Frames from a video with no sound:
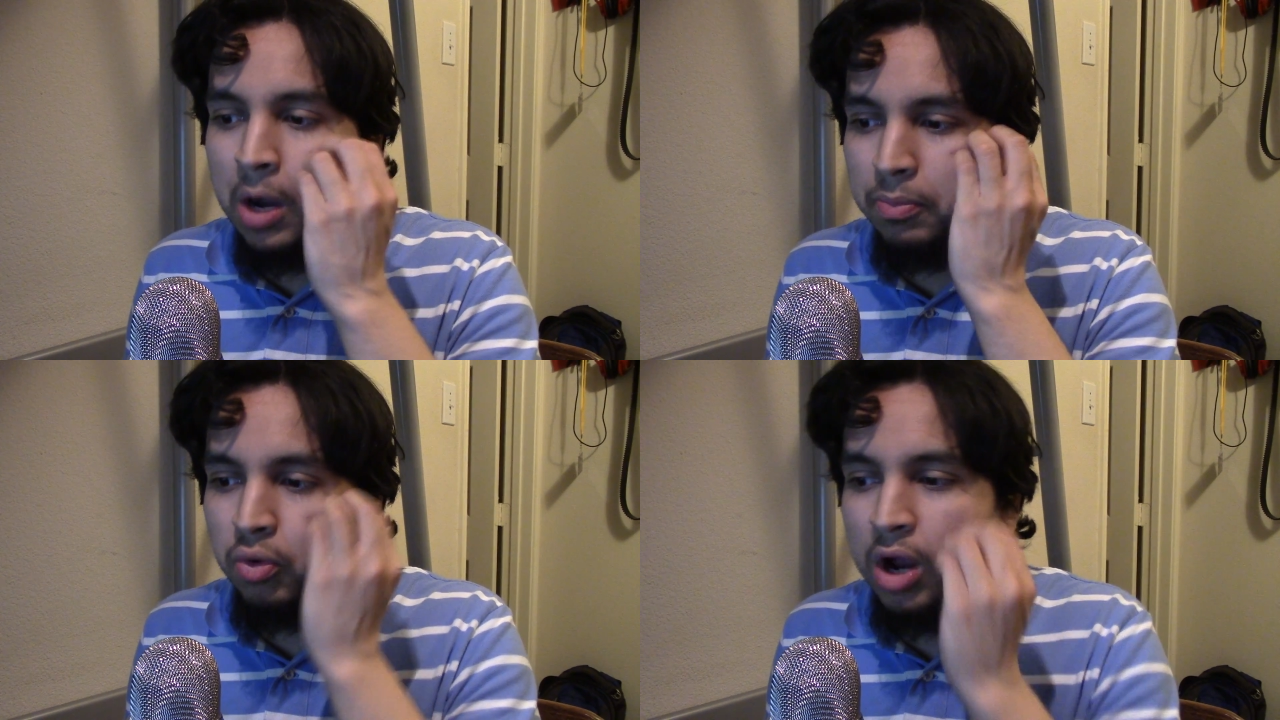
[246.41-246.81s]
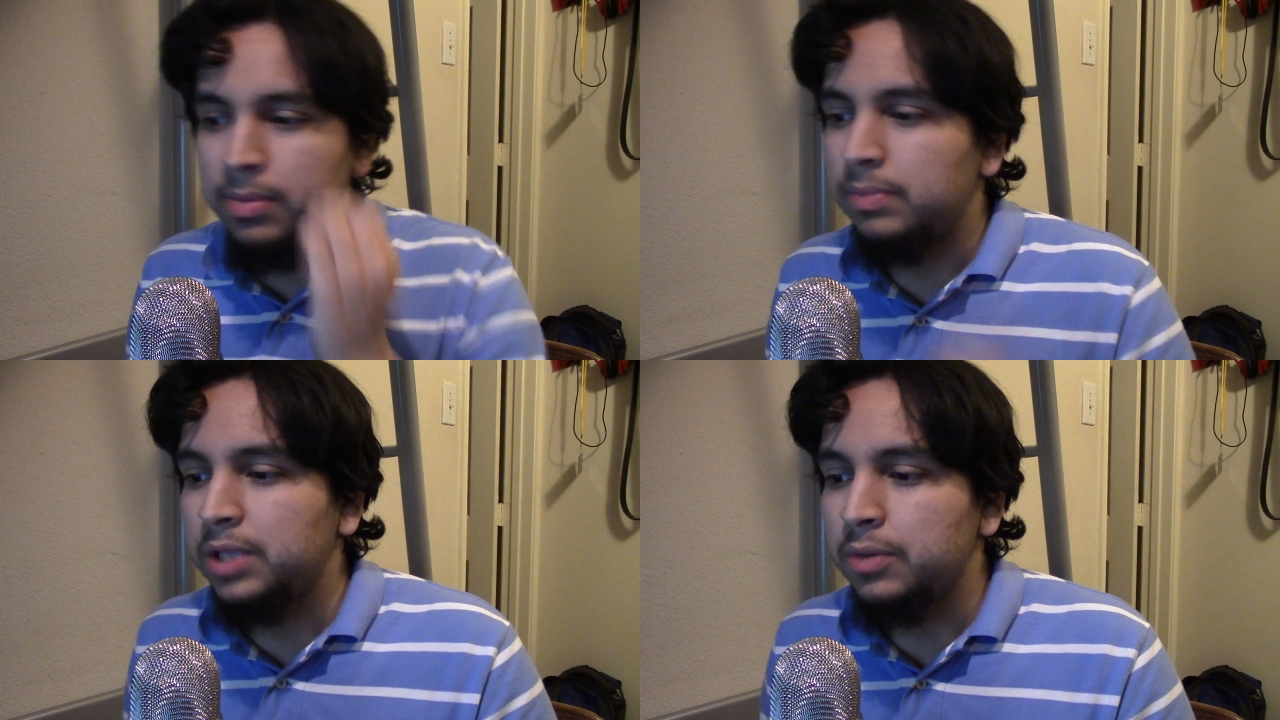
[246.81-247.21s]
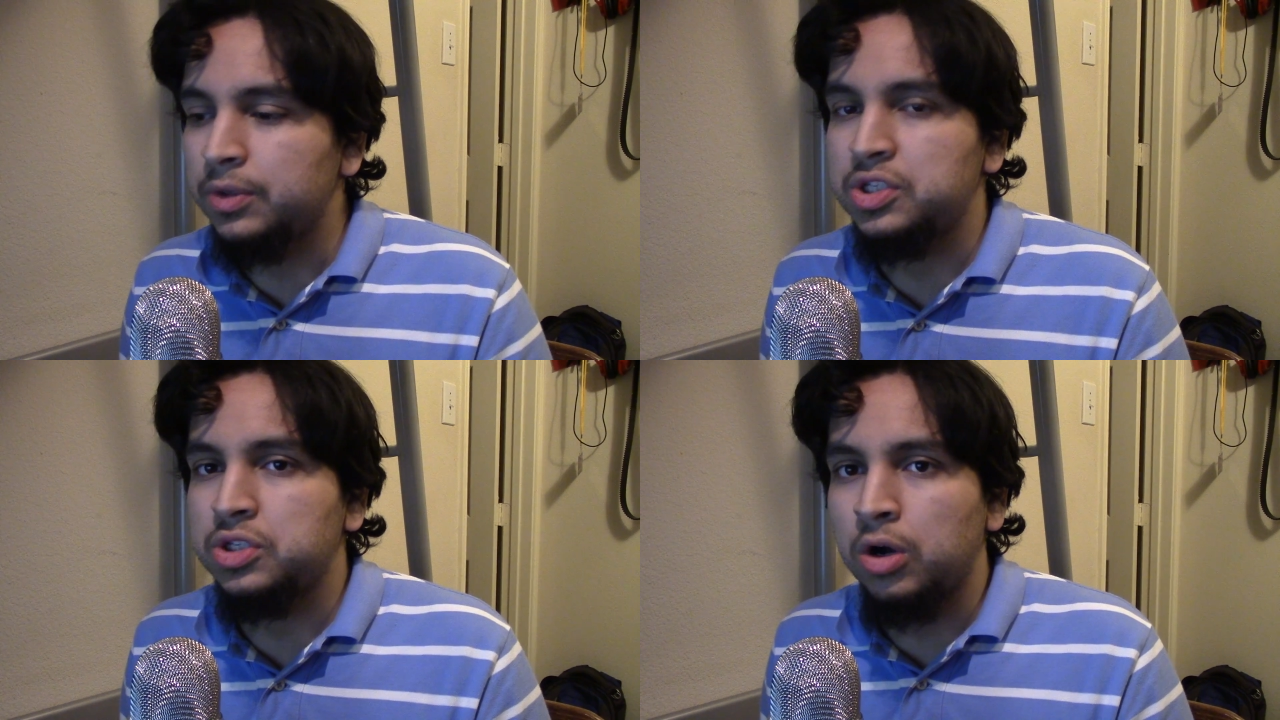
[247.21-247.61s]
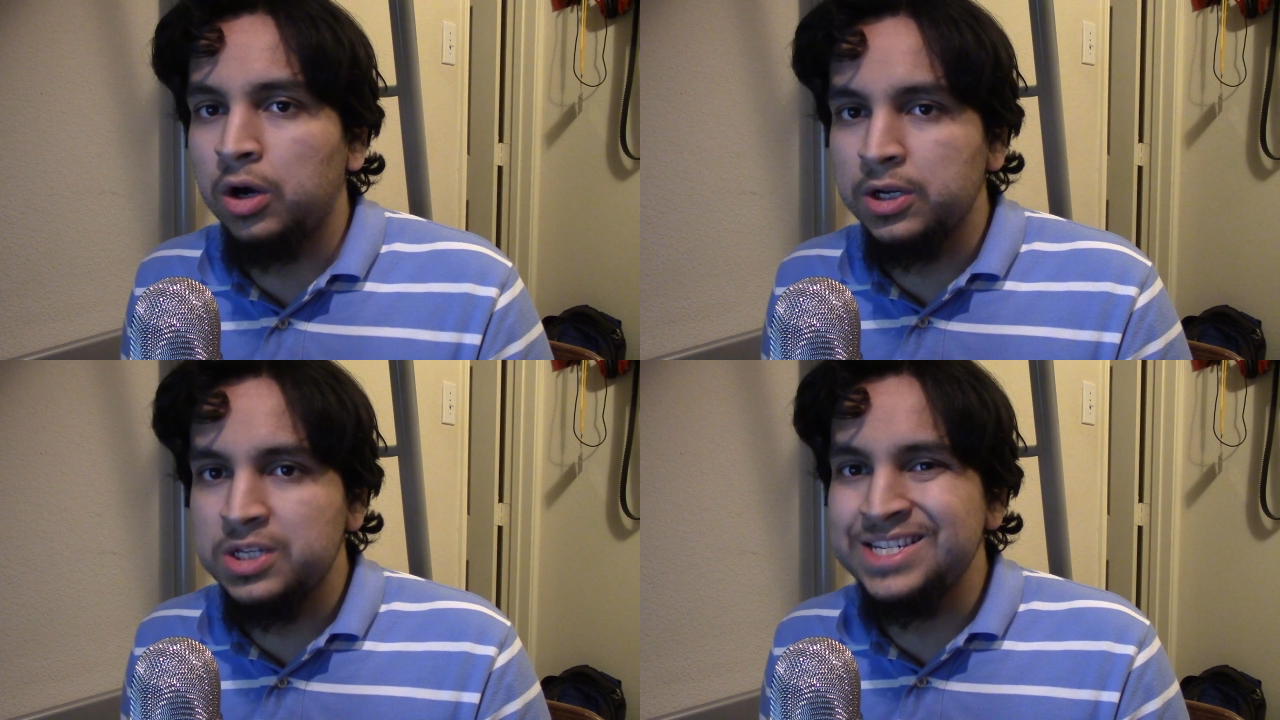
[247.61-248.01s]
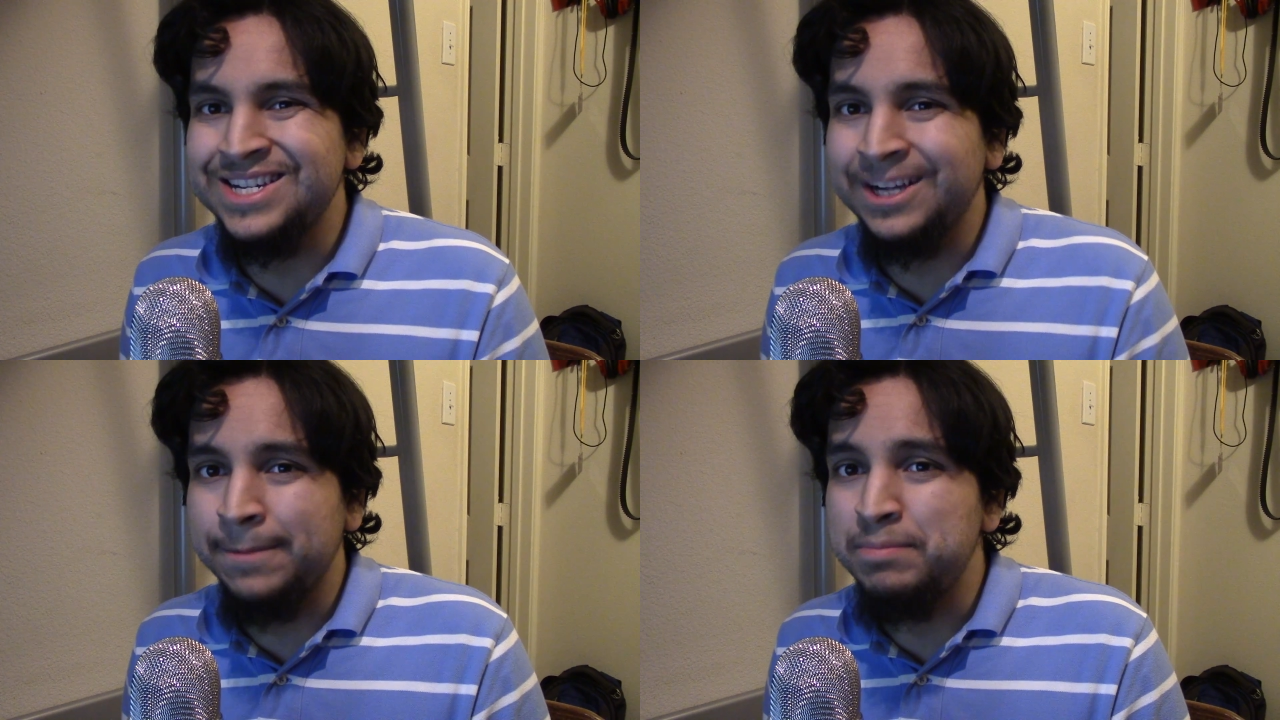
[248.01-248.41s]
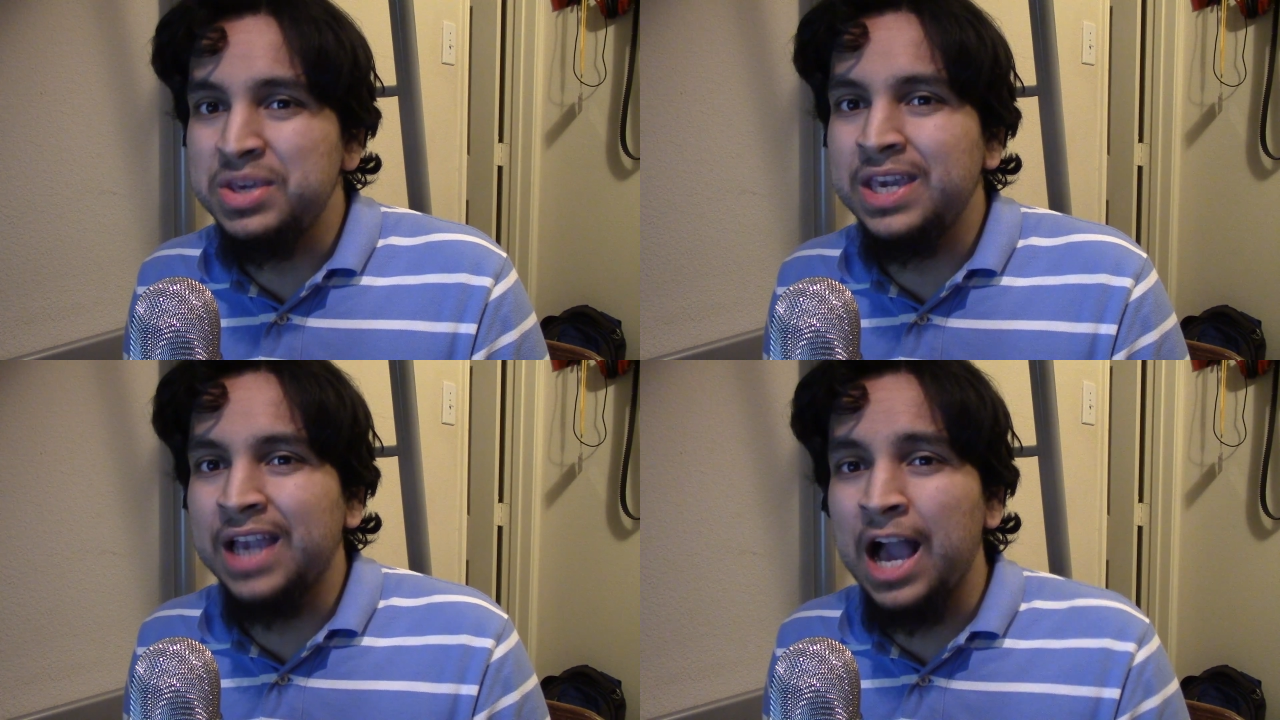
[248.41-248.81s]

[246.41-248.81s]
probably would start being